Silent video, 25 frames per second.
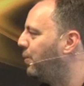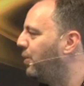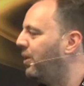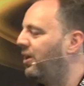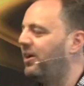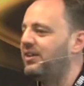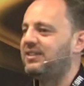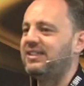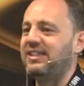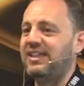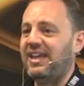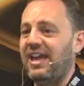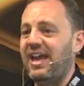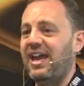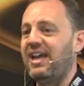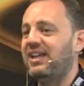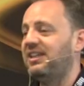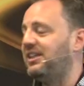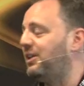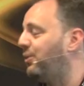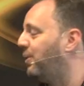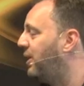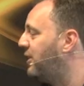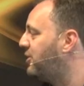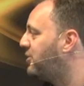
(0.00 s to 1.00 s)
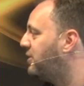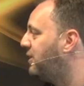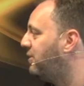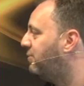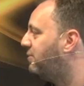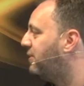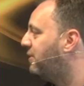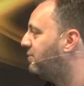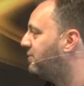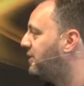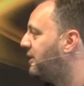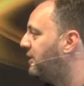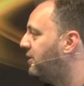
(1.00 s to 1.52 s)
worked to get UHD
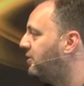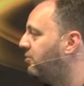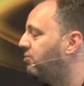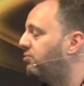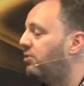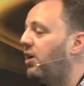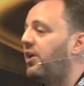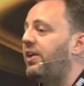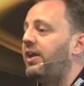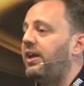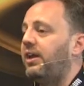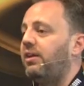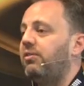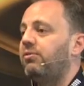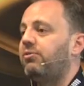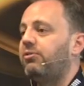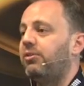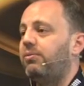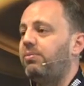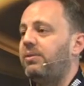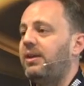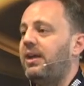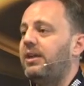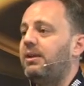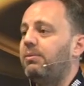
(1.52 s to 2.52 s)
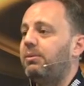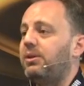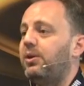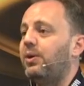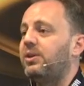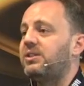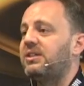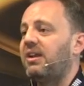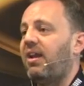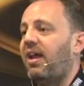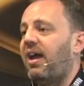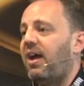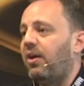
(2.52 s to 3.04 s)
50 running from the
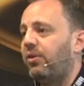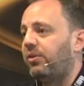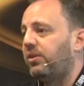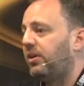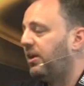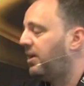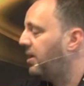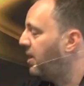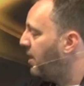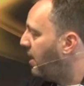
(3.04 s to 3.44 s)
AWS cloud,